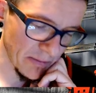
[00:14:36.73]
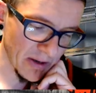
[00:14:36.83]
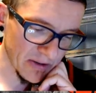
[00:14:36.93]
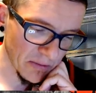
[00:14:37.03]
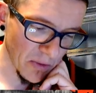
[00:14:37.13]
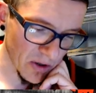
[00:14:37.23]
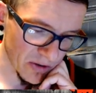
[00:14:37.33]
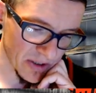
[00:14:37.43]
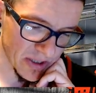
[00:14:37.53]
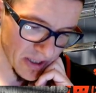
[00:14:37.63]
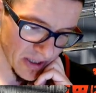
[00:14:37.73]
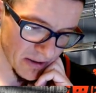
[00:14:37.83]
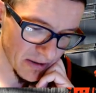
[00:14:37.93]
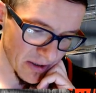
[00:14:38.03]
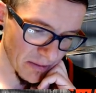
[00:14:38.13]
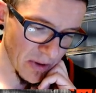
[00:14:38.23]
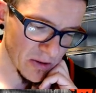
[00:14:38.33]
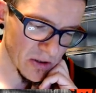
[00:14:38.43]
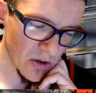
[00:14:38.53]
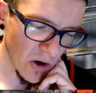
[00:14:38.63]
democracy, the
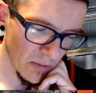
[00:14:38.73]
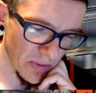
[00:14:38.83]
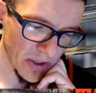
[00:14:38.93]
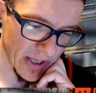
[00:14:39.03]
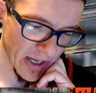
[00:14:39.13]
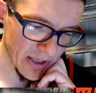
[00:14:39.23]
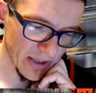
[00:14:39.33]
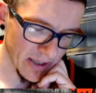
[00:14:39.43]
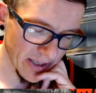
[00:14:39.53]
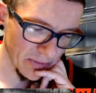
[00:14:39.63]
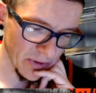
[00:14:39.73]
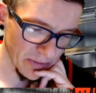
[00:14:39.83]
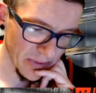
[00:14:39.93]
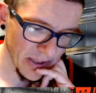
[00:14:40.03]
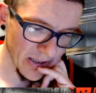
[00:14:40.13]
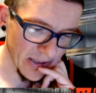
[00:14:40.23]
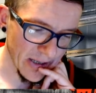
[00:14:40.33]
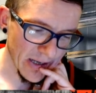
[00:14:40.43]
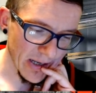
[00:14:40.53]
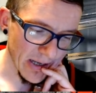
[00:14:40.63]
most complicated thing will be
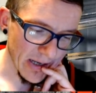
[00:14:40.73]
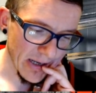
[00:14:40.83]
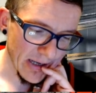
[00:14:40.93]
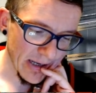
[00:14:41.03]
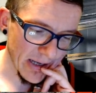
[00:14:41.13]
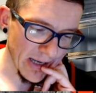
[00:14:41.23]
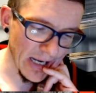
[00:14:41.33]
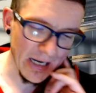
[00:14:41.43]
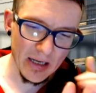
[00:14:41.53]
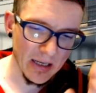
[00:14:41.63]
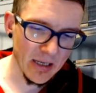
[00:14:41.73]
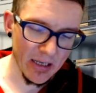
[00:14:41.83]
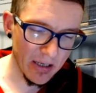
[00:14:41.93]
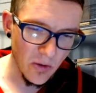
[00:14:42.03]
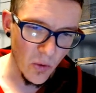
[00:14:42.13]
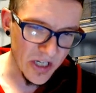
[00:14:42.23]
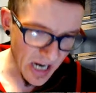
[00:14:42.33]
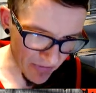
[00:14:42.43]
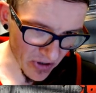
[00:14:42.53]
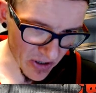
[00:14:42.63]
in
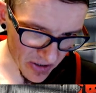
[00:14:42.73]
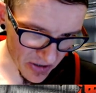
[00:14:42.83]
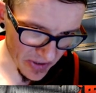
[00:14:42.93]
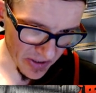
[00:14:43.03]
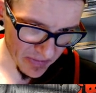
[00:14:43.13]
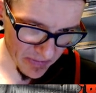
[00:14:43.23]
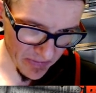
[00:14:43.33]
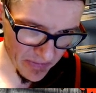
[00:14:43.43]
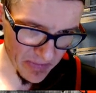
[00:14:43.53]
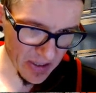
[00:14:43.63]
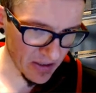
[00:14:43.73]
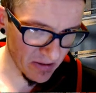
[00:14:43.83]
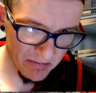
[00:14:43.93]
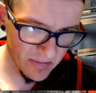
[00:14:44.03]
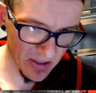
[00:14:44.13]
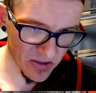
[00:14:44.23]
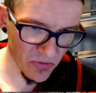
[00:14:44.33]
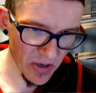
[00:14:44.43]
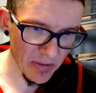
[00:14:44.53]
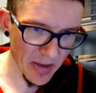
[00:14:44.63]
whichever country. That doesn't
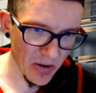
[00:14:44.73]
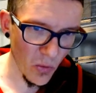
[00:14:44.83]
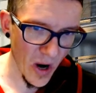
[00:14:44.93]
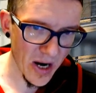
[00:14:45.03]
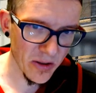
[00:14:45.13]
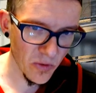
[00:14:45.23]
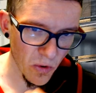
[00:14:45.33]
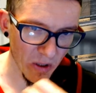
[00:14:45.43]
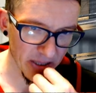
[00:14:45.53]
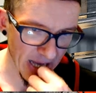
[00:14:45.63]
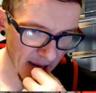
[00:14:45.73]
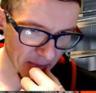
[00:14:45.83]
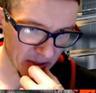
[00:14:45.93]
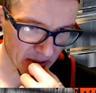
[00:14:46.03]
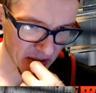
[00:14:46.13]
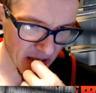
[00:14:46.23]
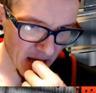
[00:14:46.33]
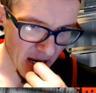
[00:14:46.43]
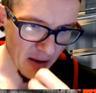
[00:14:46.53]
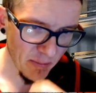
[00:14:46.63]
really matter where in the world it happens,
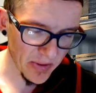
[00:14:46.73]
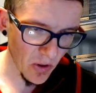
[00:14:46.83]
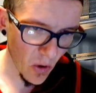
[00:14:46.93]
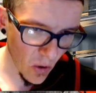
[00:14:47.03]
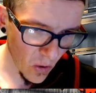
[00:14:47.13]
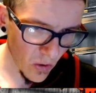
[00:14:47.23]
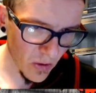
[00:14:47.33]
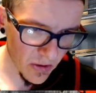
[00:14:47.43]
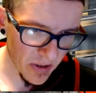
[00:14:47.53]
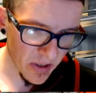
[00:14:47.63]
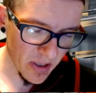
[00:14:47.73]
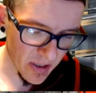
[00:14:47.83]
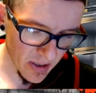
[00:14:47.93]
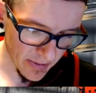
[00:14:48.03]
but all the